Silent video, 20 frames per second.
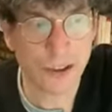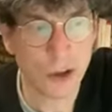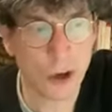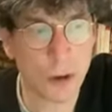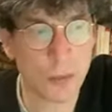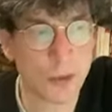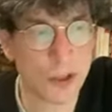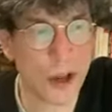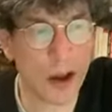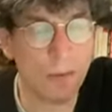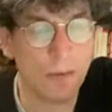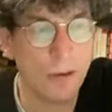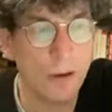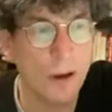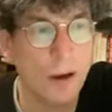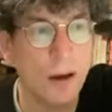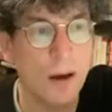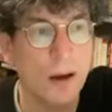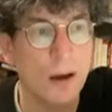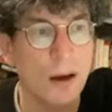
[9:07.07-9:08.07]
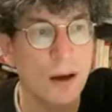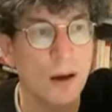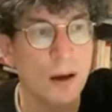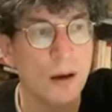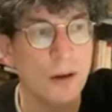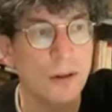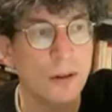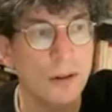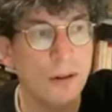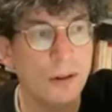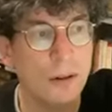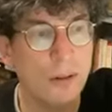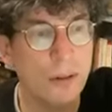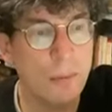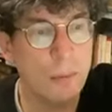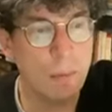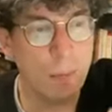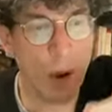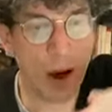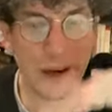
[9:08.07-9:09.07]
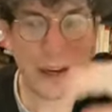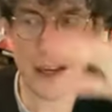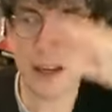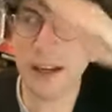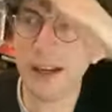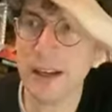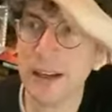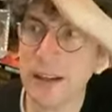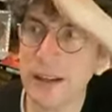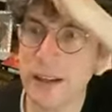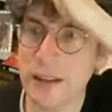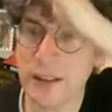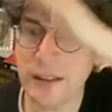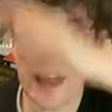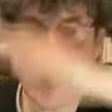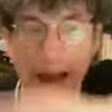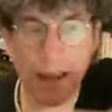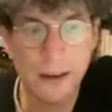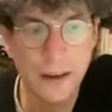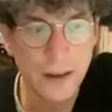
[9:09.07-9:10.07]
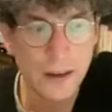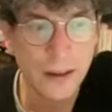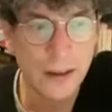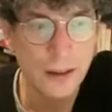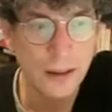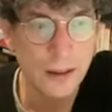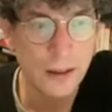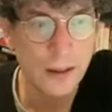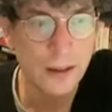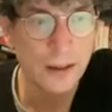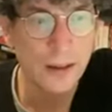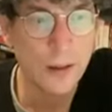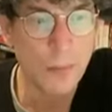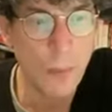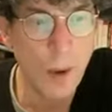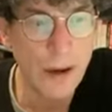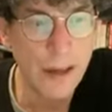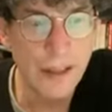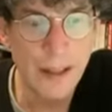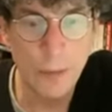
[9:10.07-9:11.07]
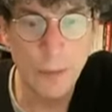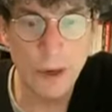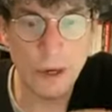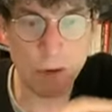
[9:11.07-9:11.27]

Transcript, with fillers: terms of the money that the money that we